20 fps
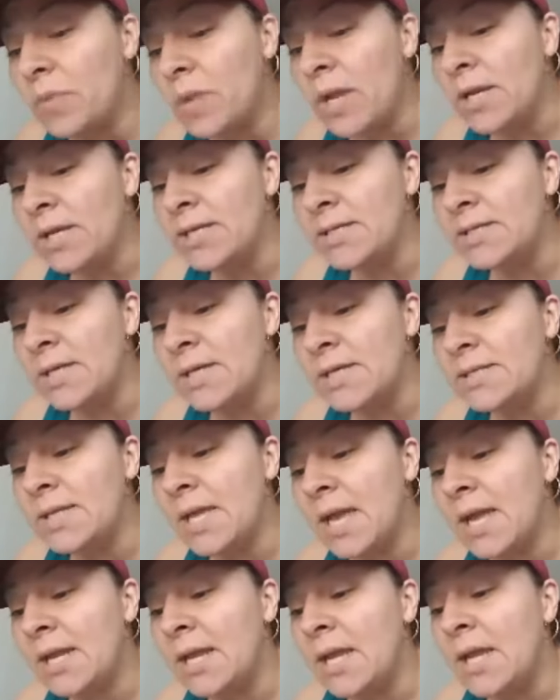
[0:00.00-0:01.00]
And he says
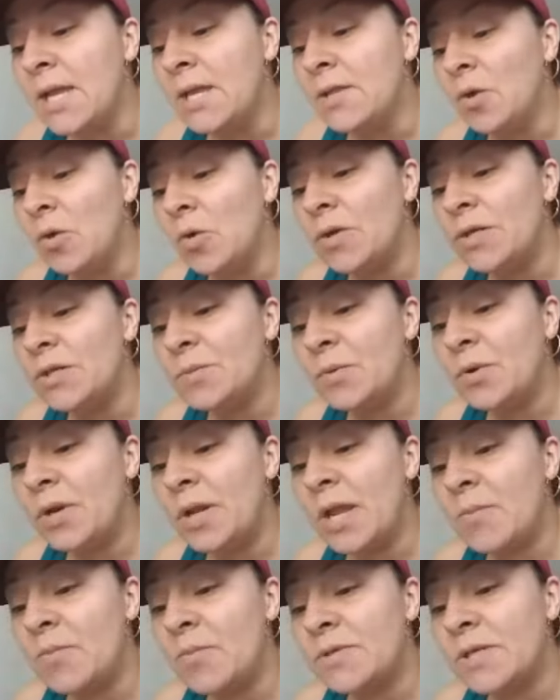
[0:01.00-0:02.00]
that the Holy
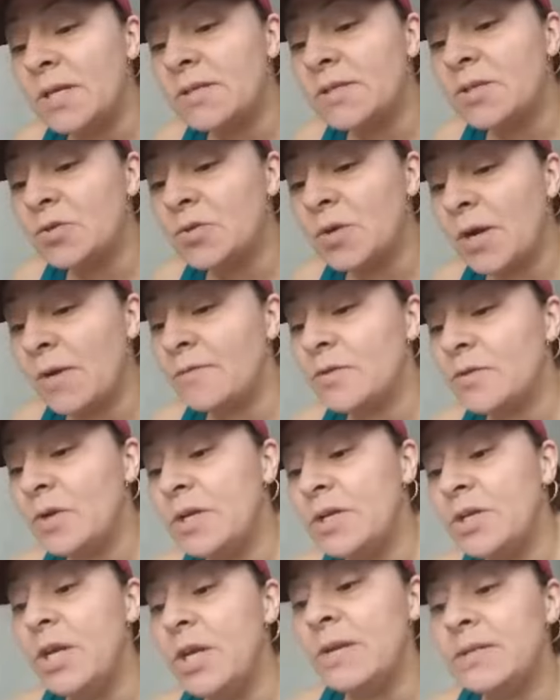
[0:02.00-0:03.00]
Spirit enables us to triumph. So
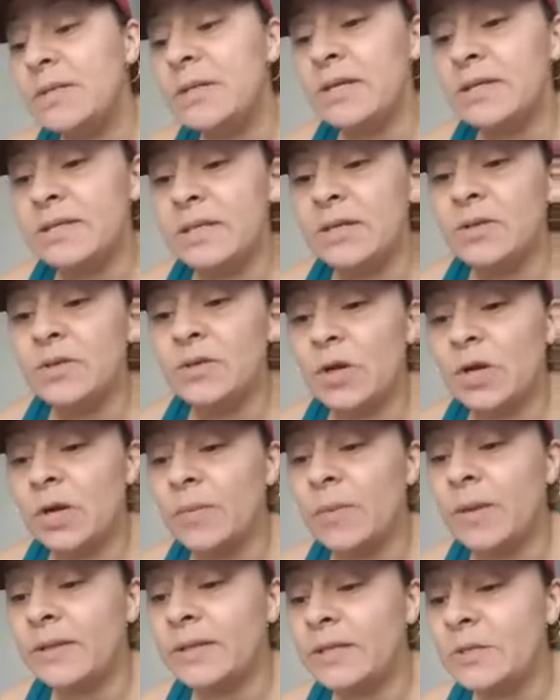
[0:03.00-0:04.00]
he keeps continue
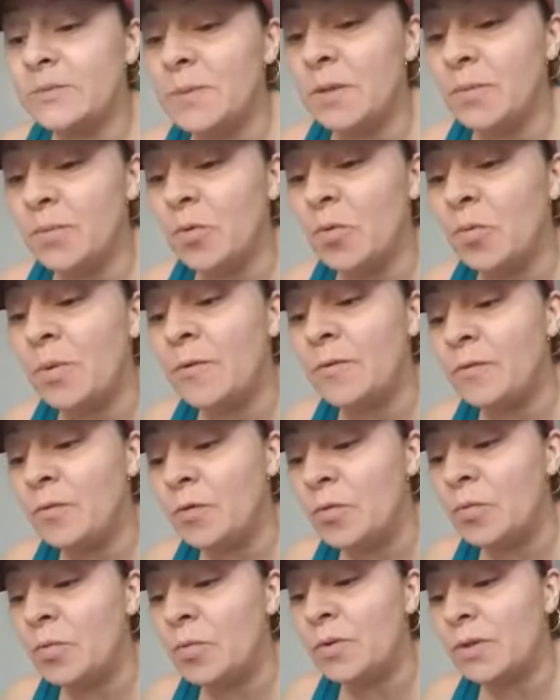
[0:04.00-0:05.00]
talking about these people will be
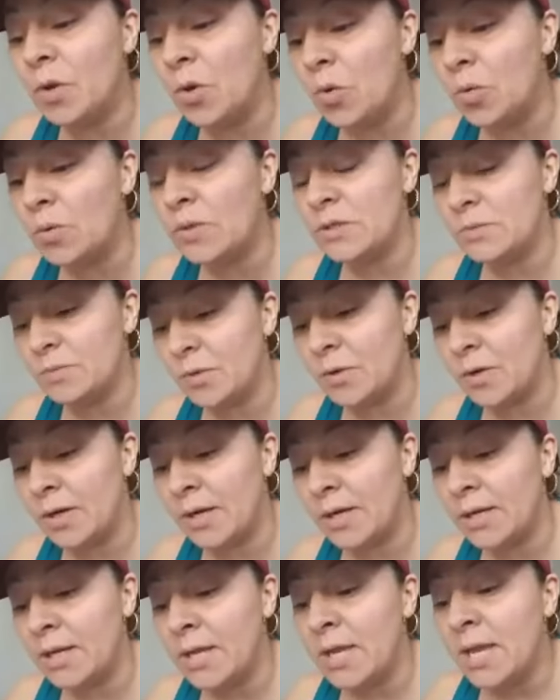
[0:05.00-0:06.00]
full with the Holy
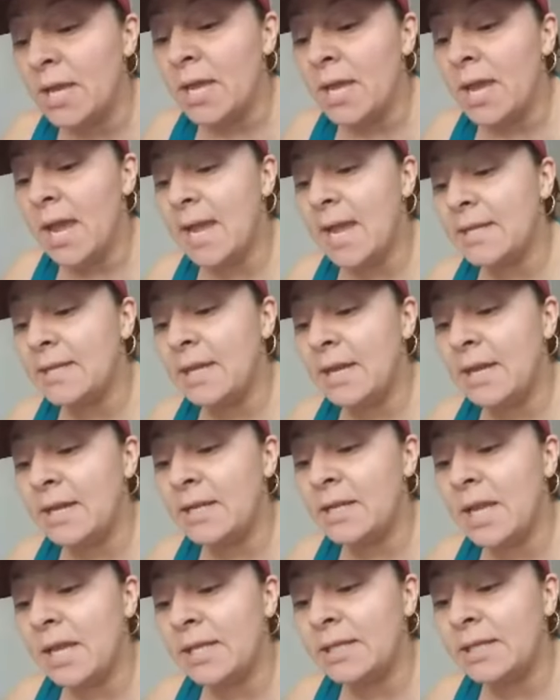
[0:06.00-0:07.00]
Spirit, and
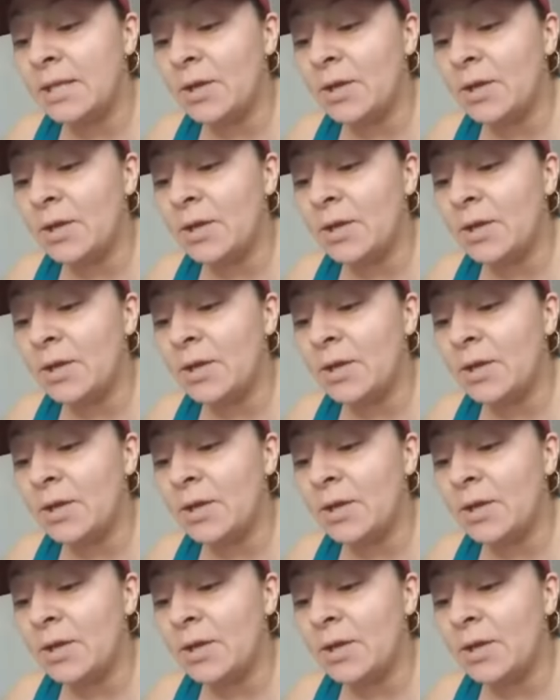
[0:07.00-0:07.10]
then that